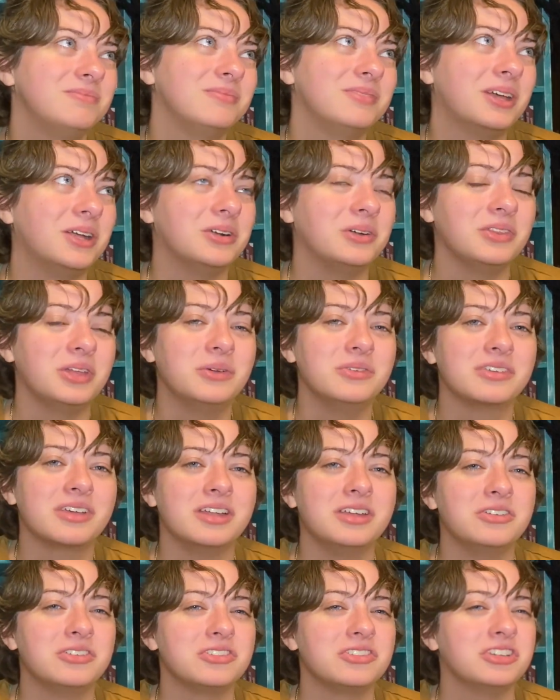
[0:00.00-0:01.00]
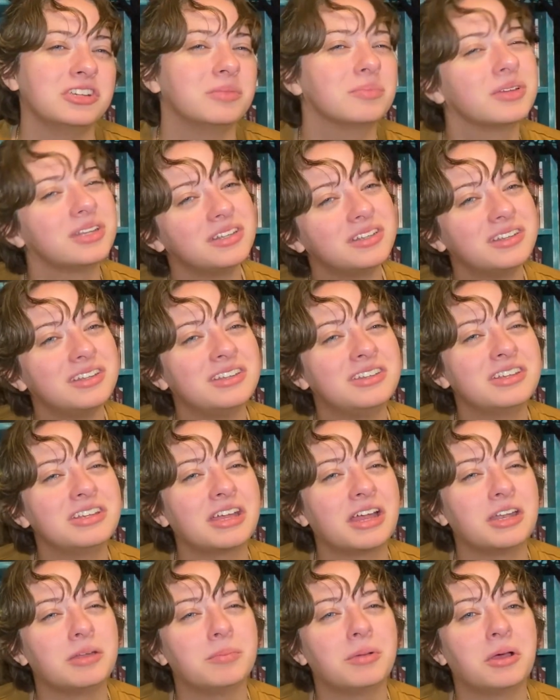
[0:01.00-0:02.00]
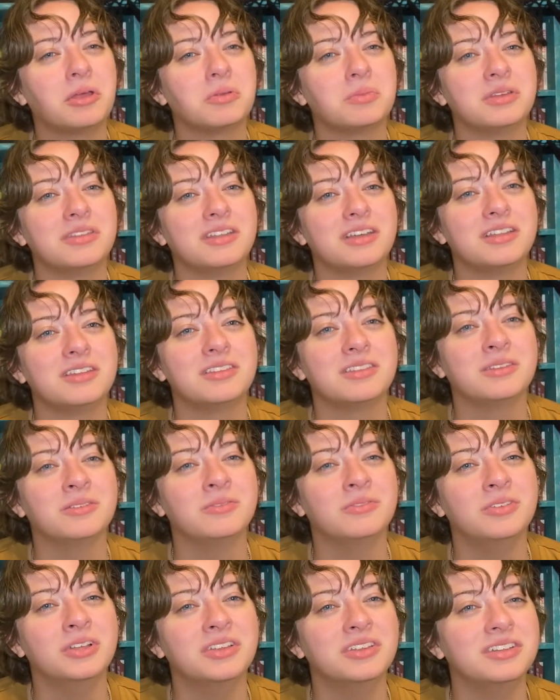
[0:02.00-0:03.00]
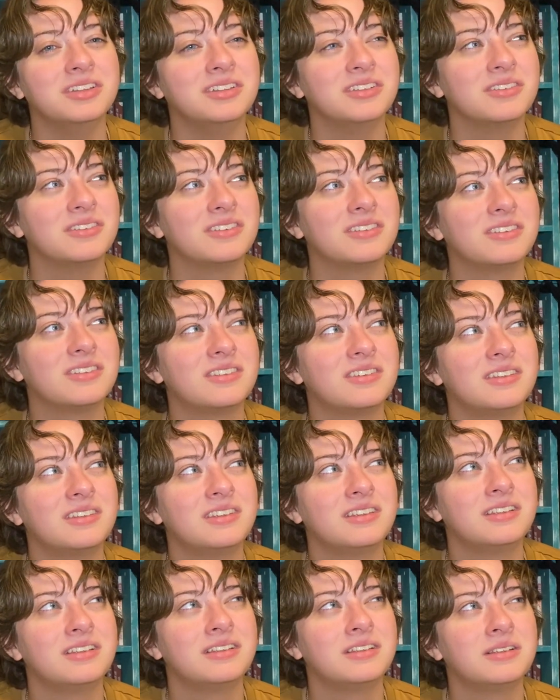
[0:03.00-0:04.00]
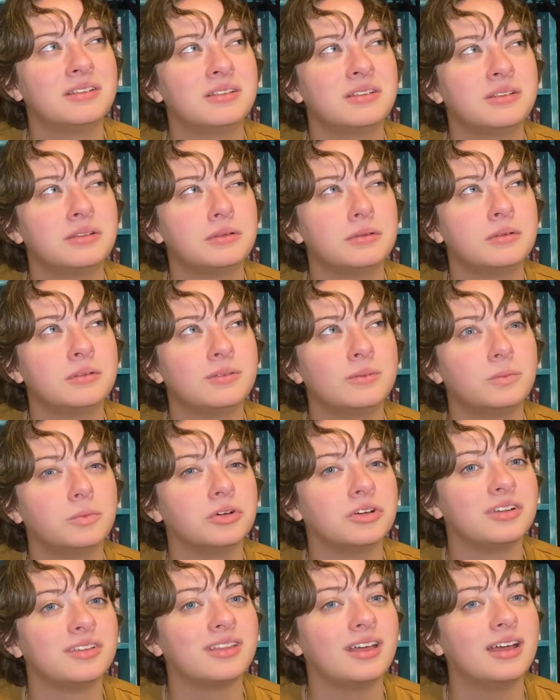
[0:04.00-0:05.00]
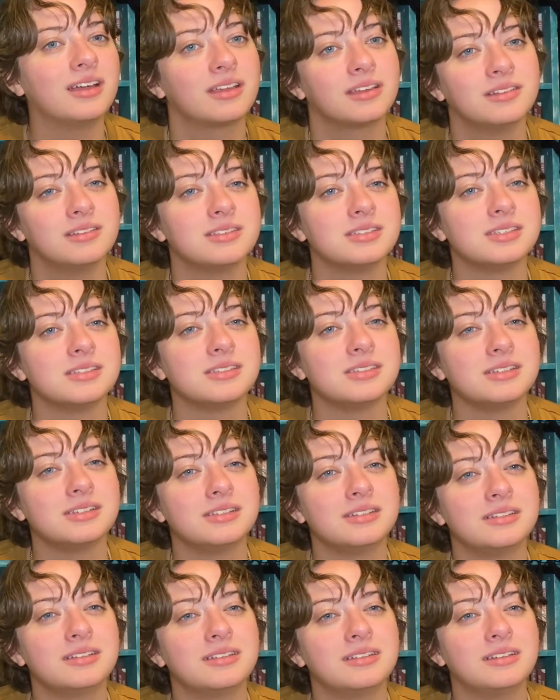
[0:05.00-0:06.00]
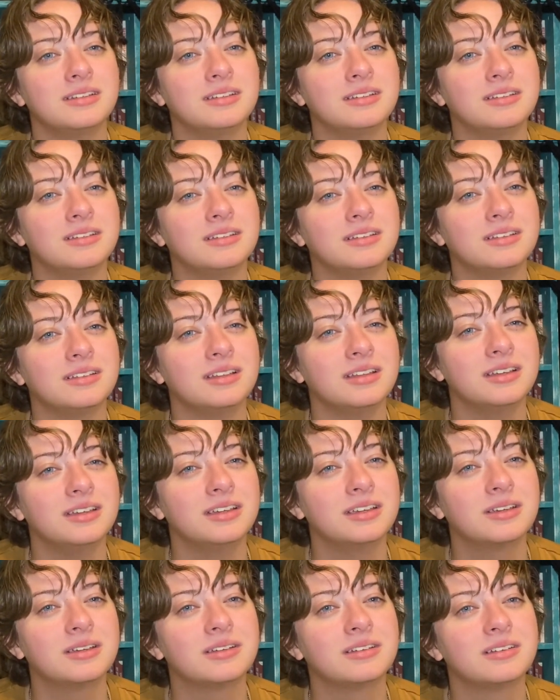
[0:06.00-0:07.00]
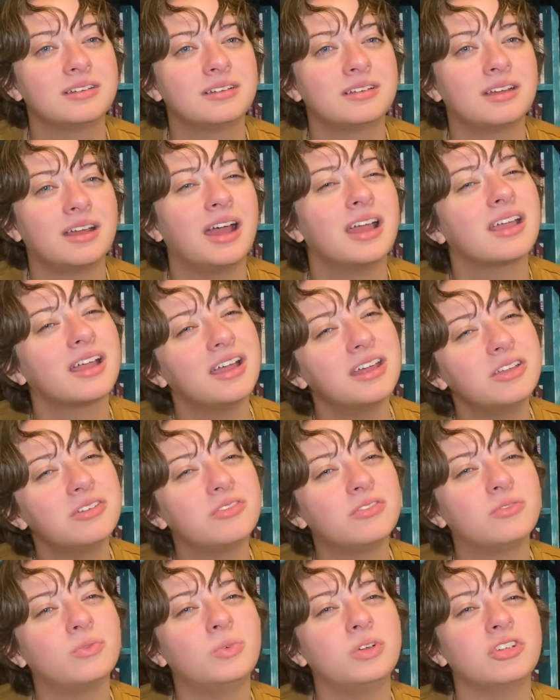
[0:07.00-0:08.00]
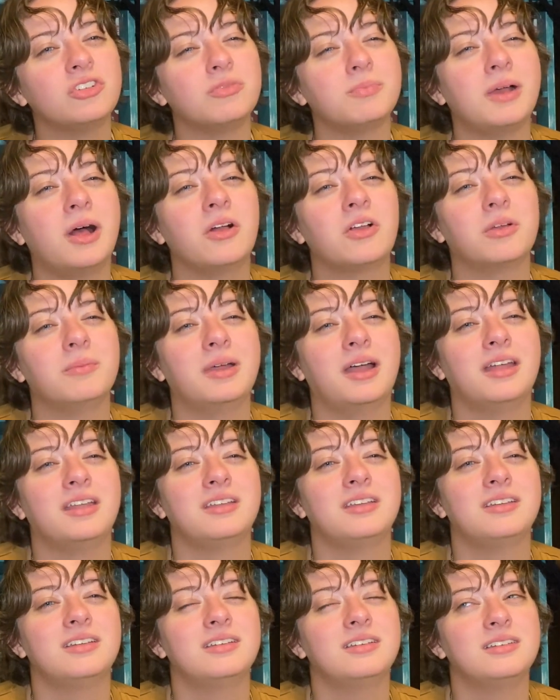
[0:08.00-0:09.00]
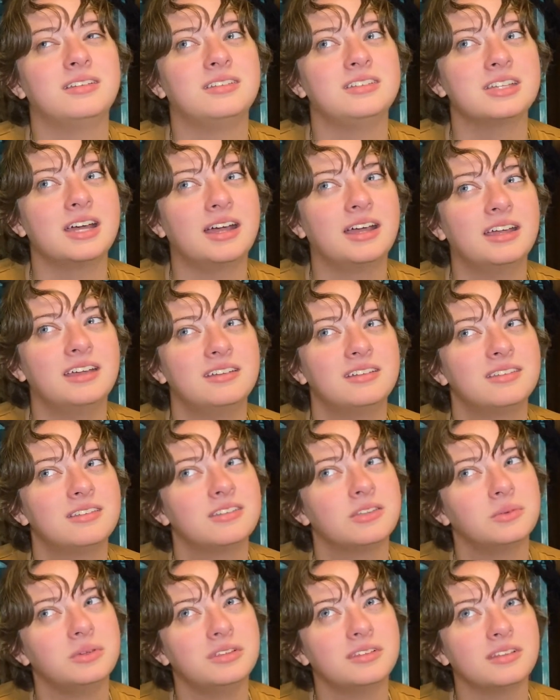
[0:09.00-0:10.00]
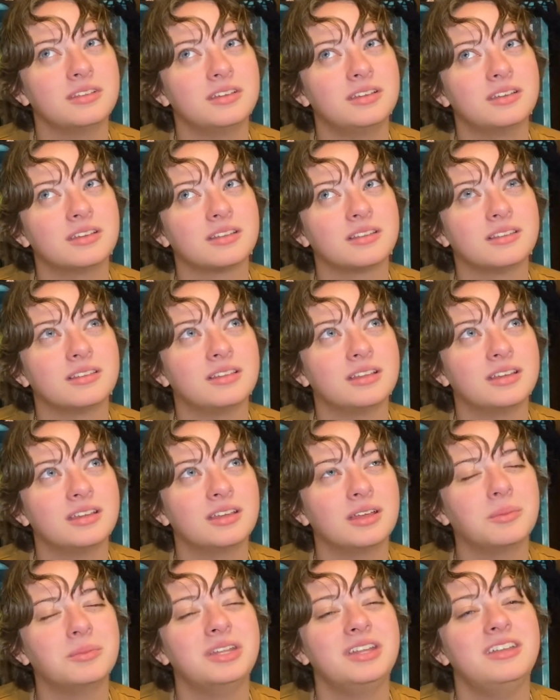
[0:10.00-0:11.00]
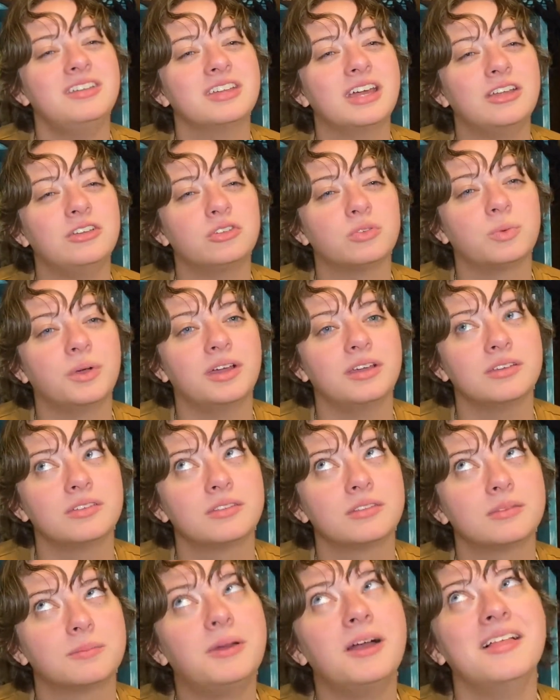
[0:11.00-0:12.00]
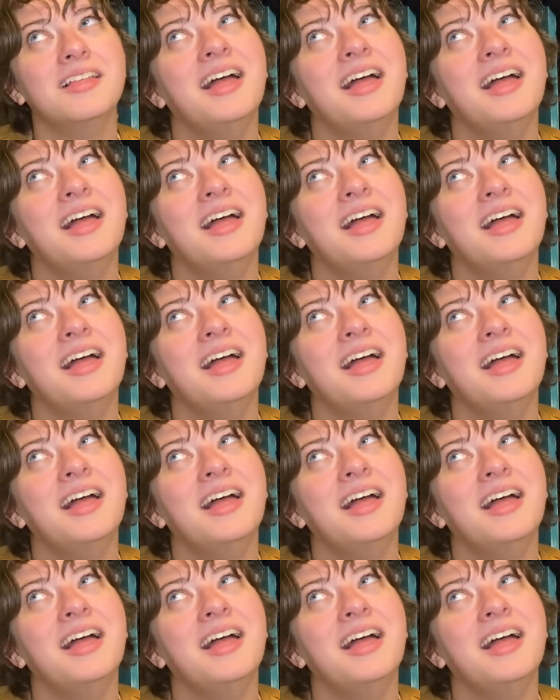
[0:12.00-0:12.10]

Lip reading: I don't know, that was kind of interesting. But it did kind of bother me that the villains weren't that consistent. Like, I kind of wish Malcolm hadn't died so easily. Like, I mean, he died twice.